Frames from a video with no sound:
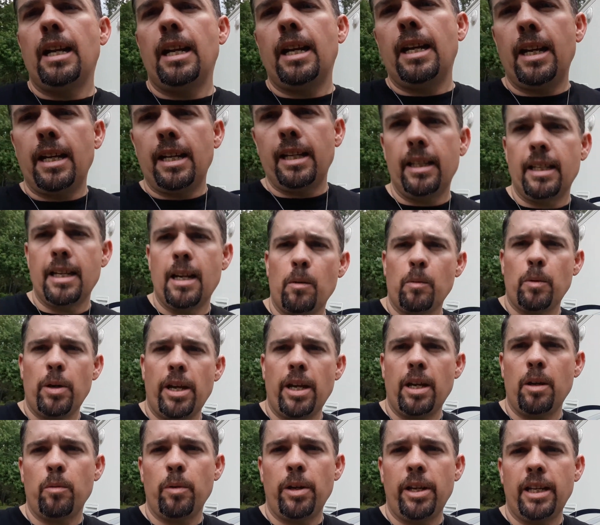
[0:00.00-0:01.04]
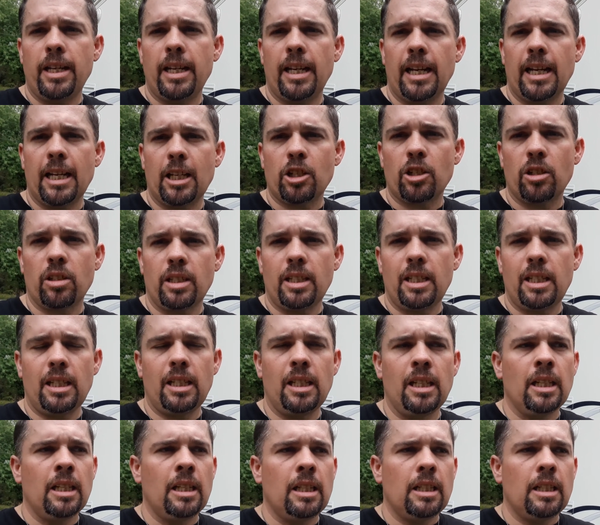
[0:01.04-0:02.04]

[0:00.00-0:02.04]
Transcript: and that way we can actually